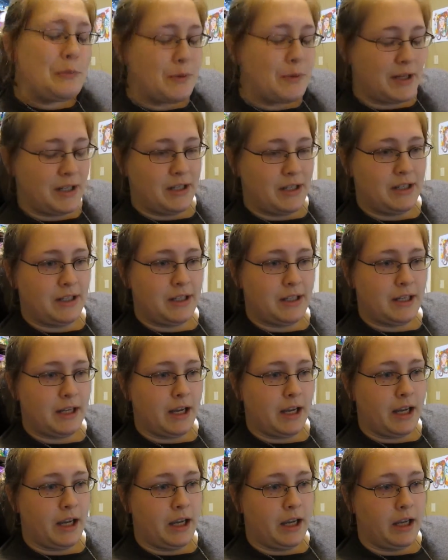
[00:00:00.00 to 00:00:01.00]
much
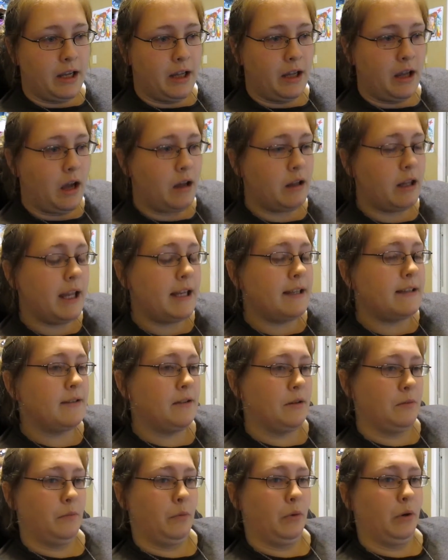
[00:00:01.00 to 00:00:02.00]
today. I'd like to
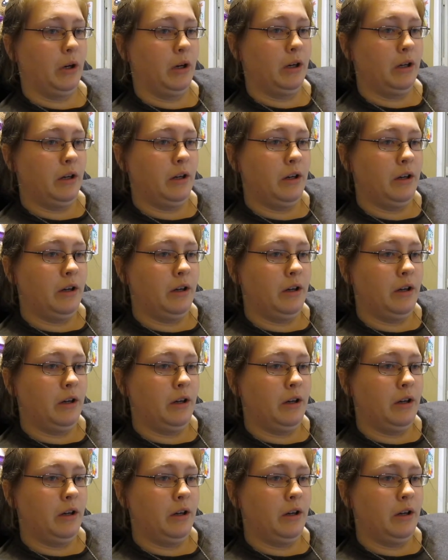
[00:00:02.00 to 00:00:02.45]
do more.